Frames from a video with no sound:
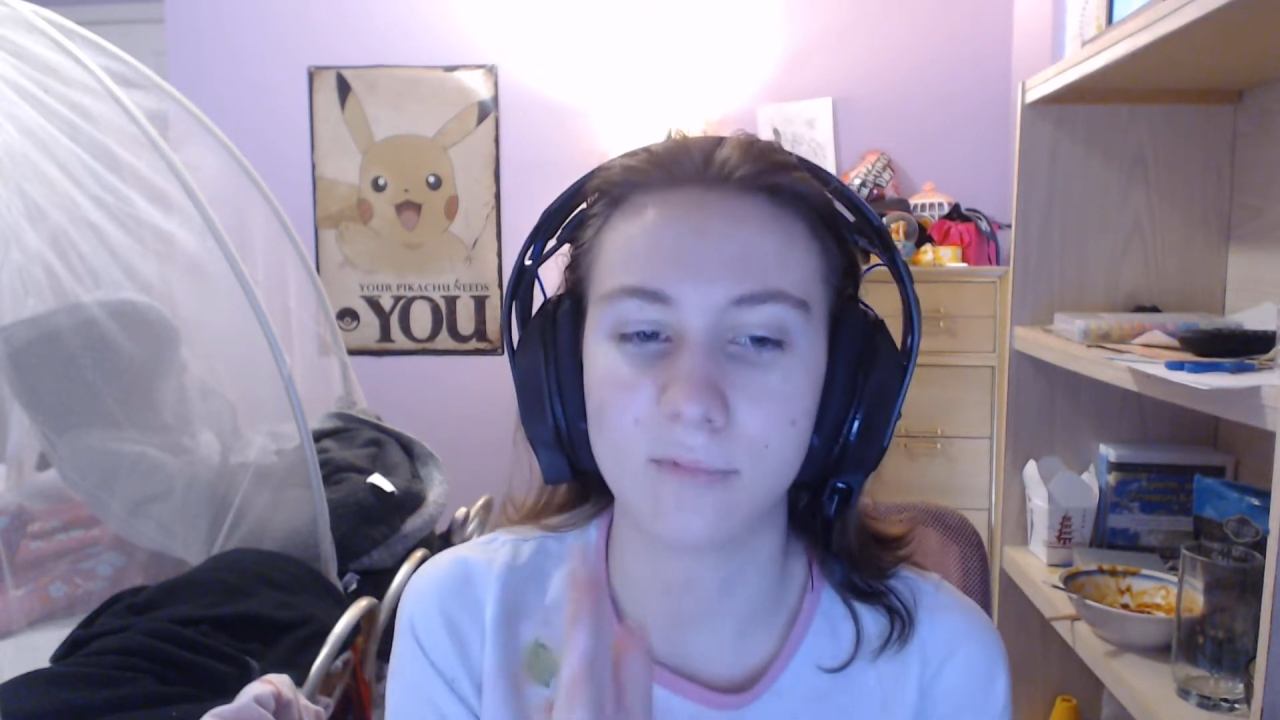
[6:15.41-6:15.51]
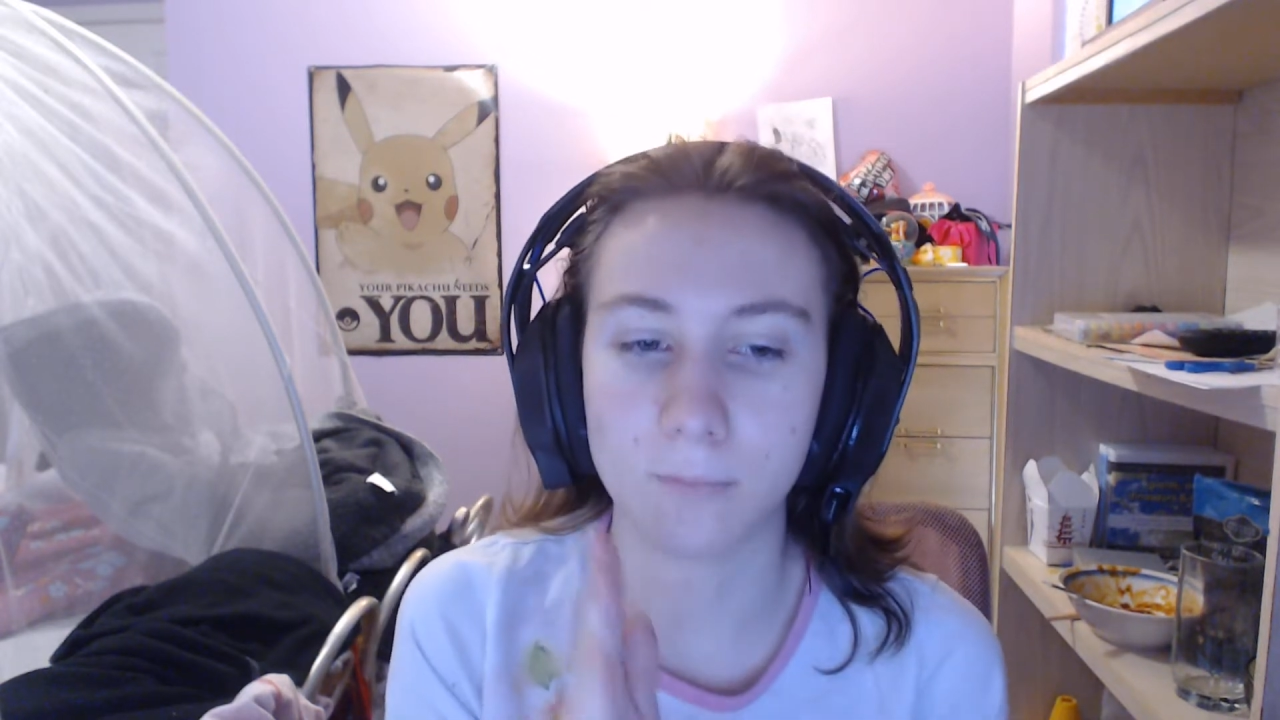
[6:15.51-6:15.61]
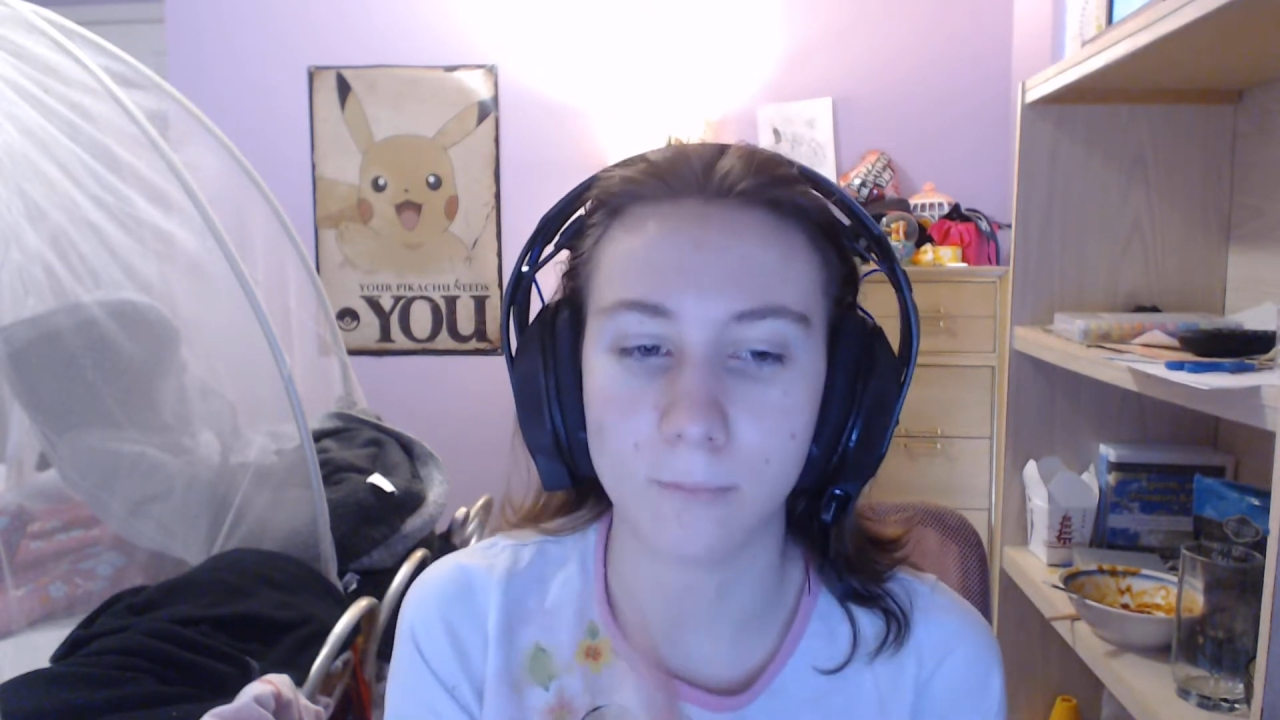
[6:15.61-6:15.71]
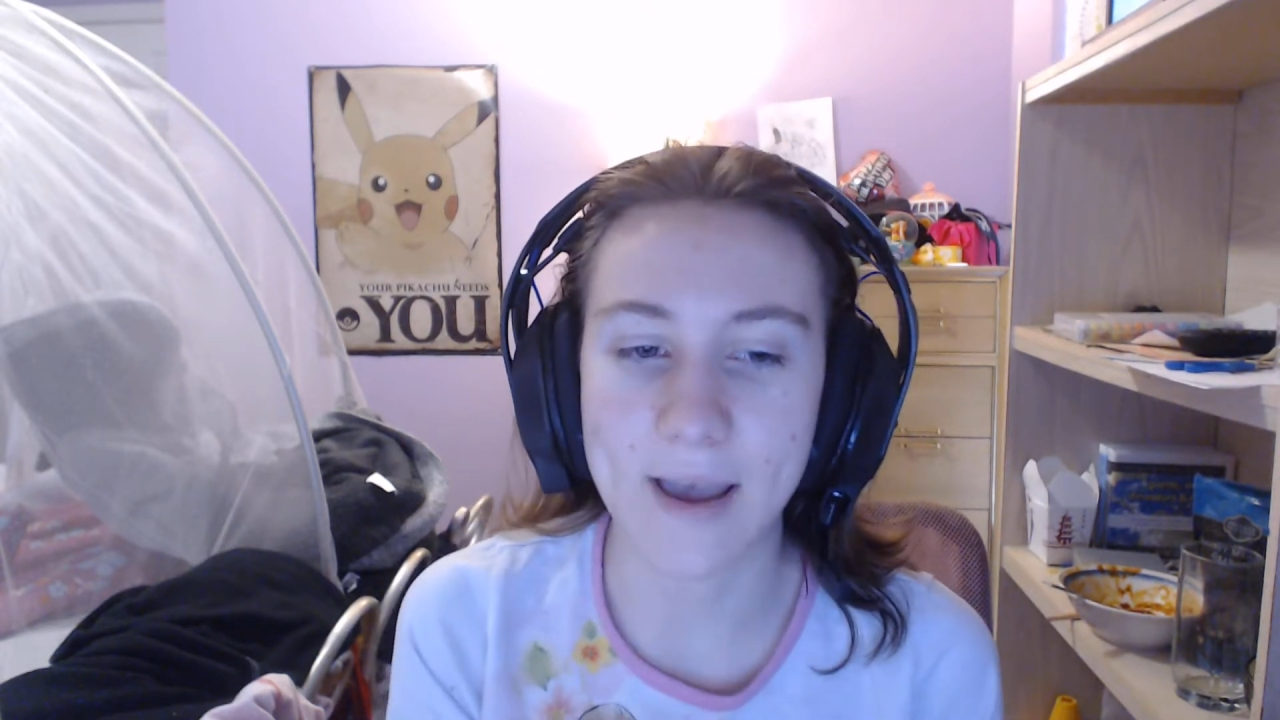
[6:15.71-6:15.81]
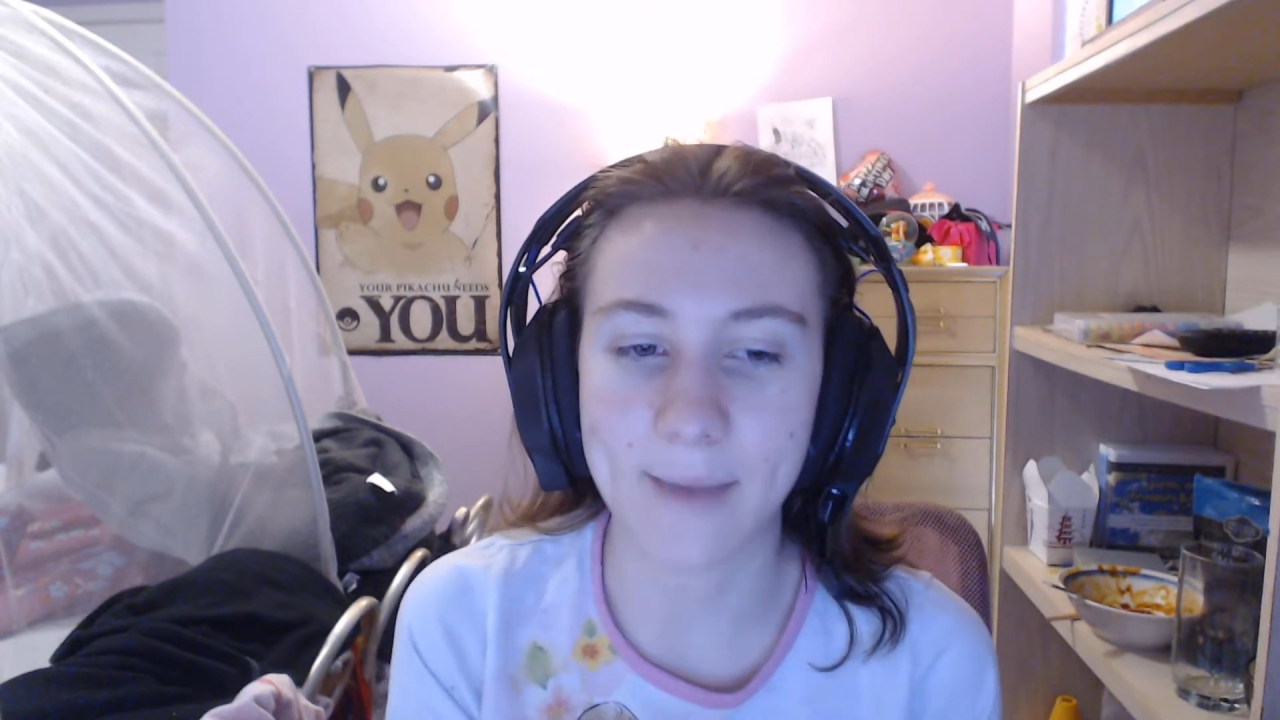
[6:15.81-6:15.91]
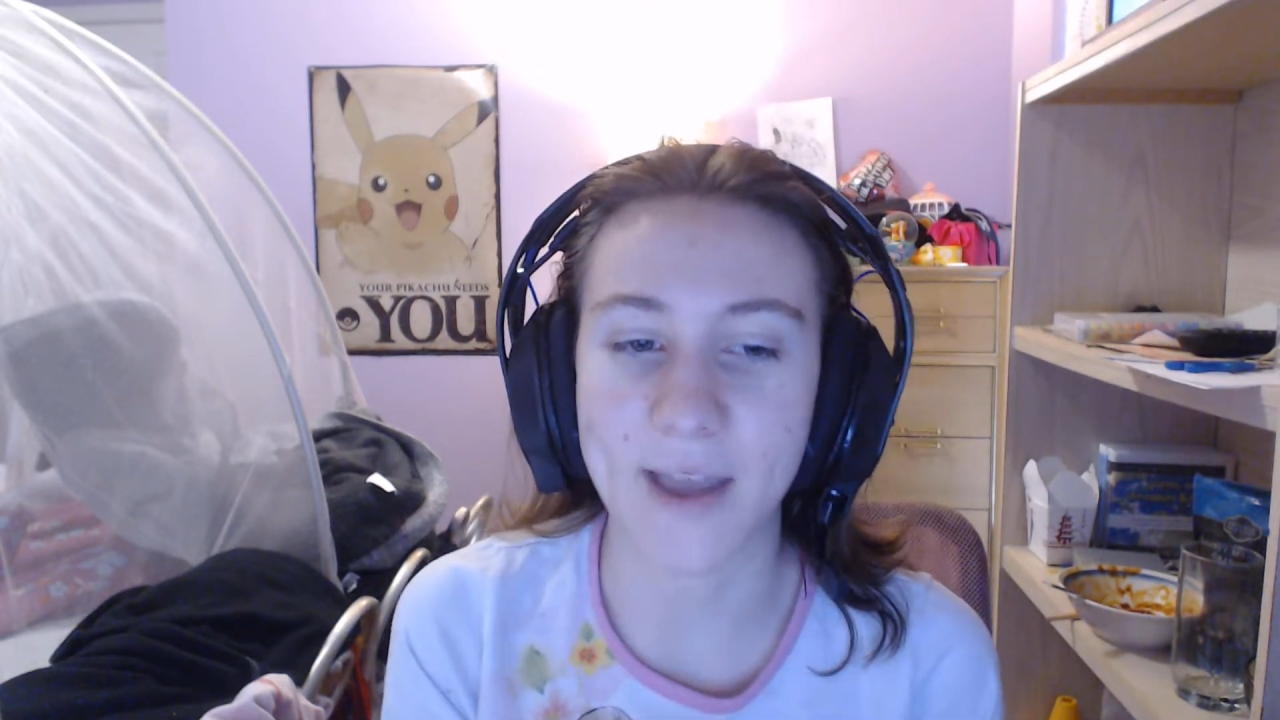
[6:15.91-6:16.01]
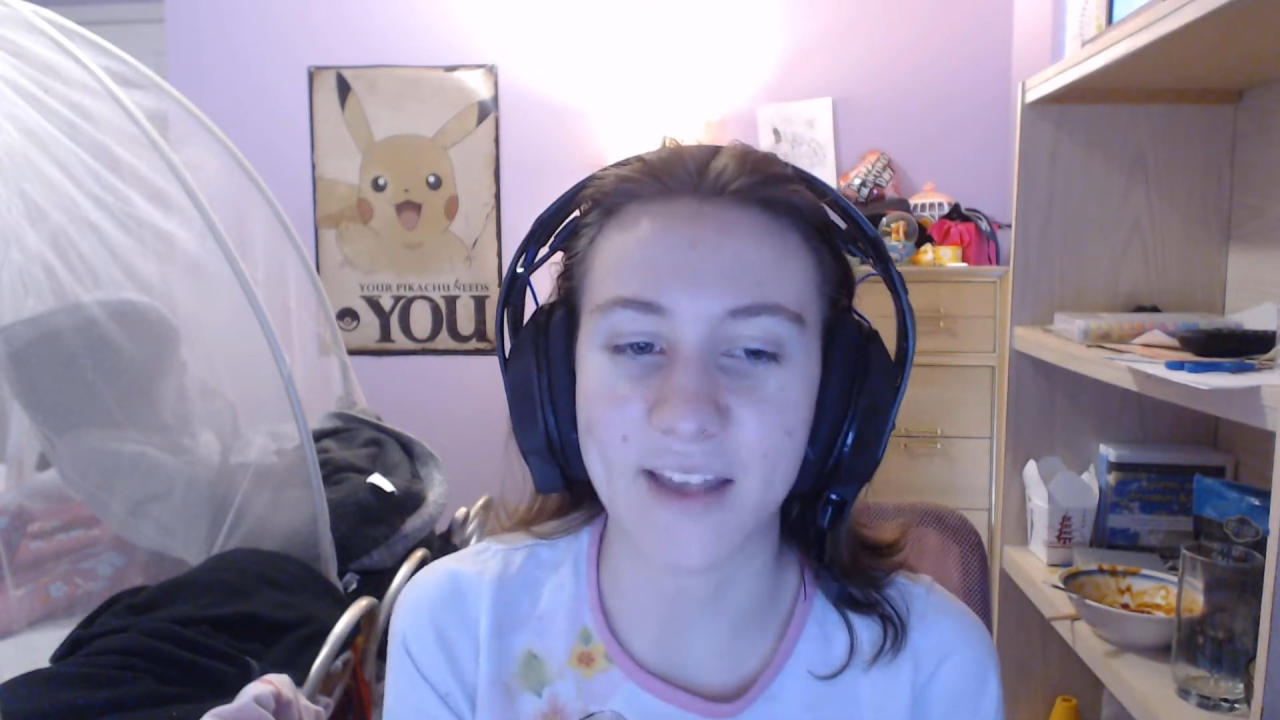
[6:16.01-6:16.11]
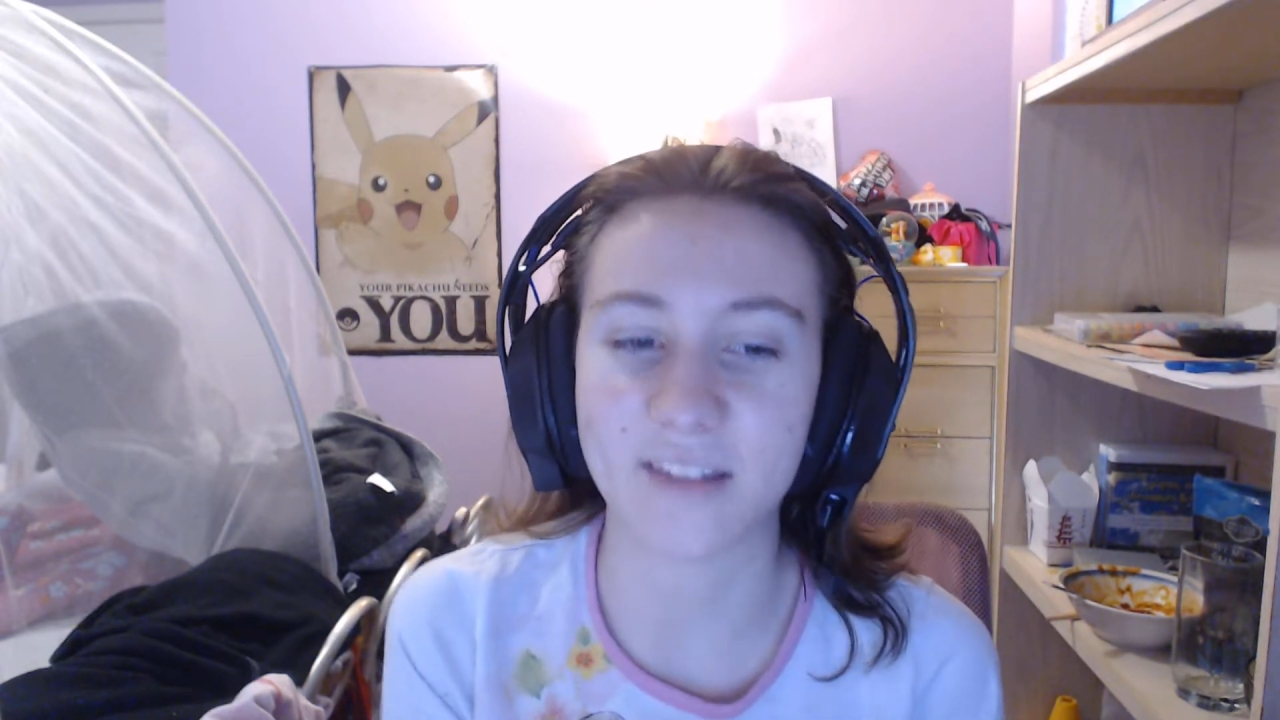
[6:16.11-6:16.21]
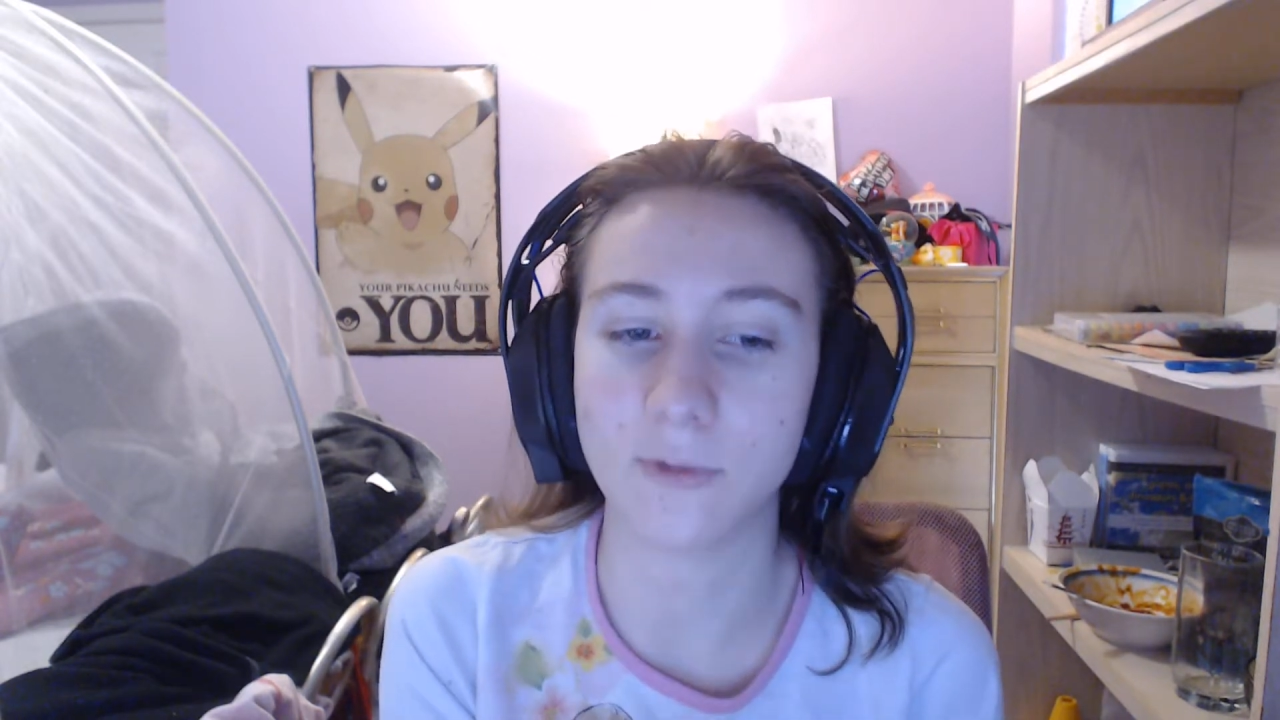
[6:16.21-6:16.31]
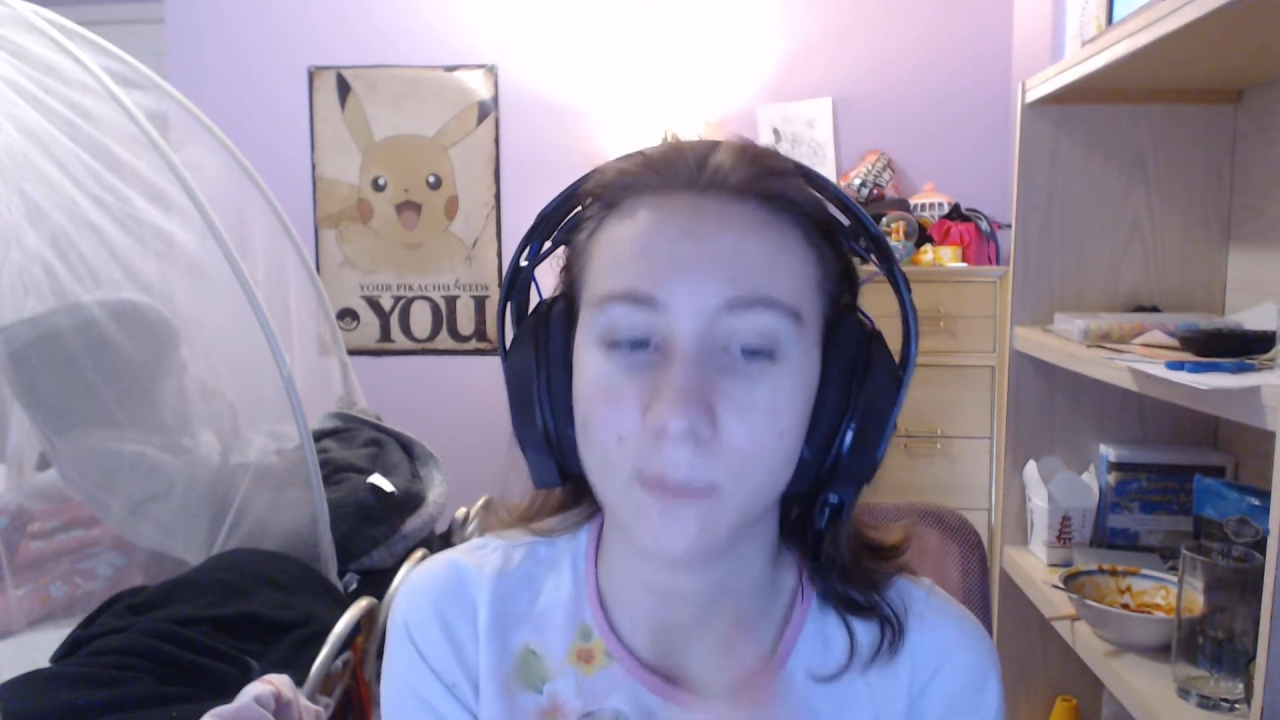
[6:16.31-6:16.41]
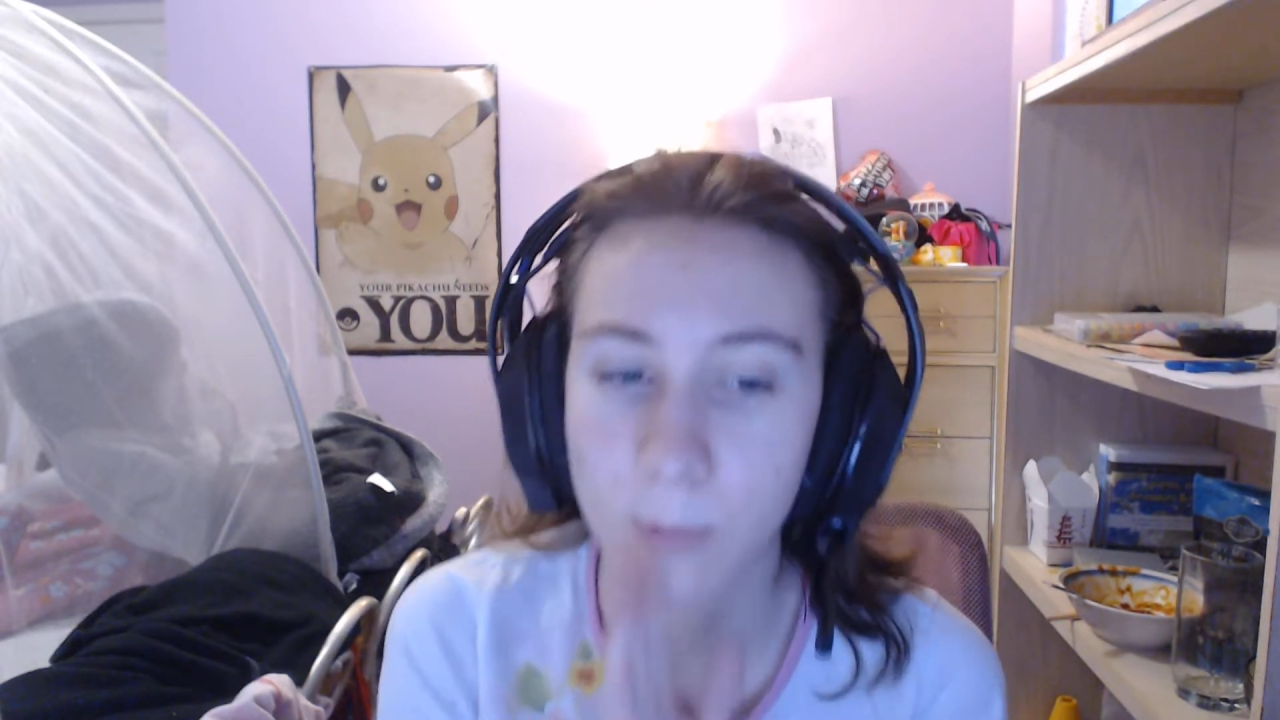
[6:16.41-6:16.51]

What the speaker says: Web as in